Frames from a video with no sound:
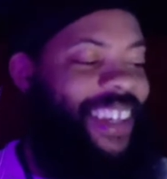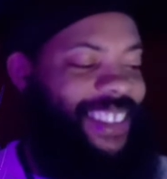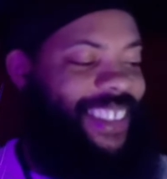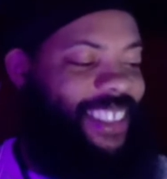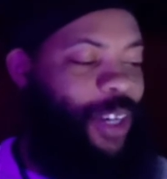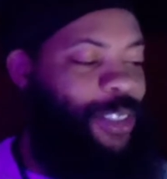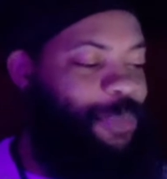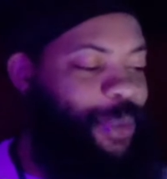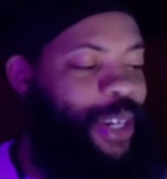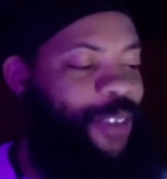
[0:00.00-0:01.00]
Says those
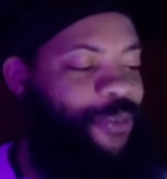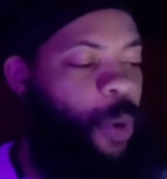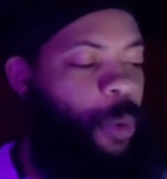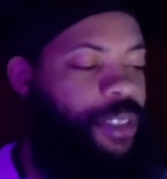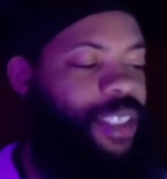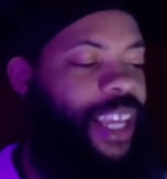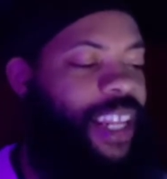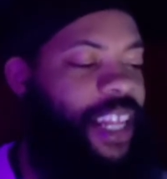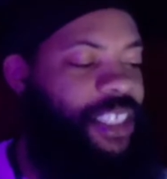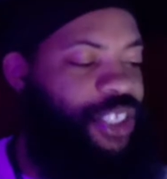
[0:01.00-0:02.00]
media folks
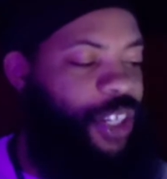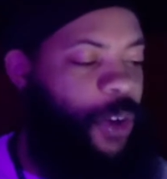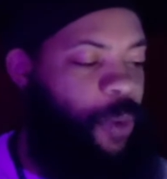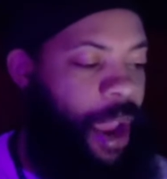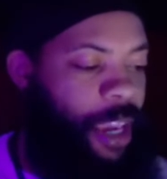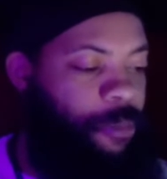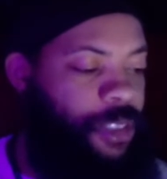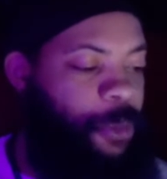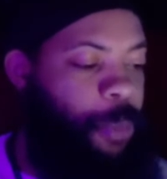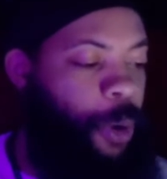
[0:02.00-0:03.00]
said that Shigaraki
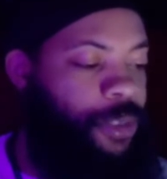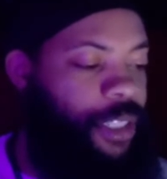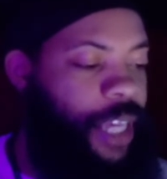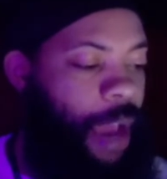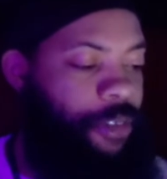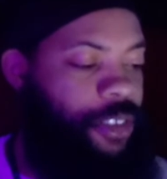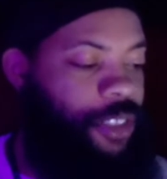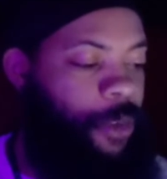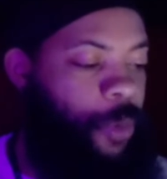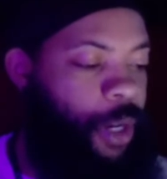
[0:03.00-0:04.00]
was supposedly after
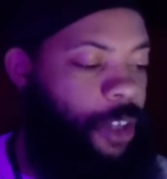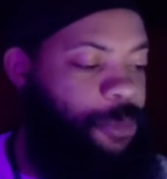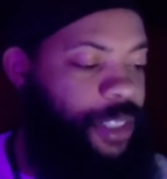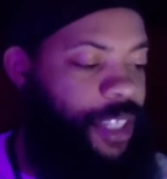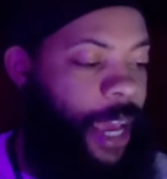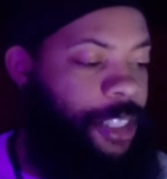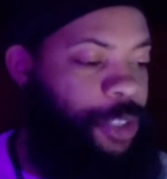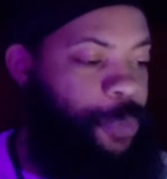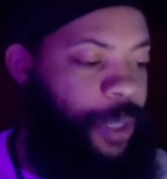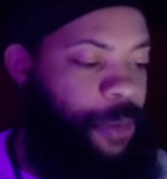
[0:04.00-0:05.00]
someone else besides
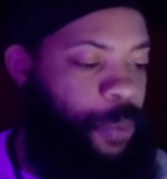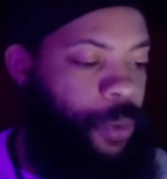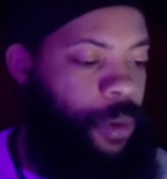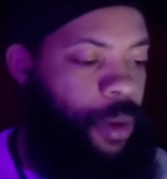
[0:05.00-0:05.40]
you people,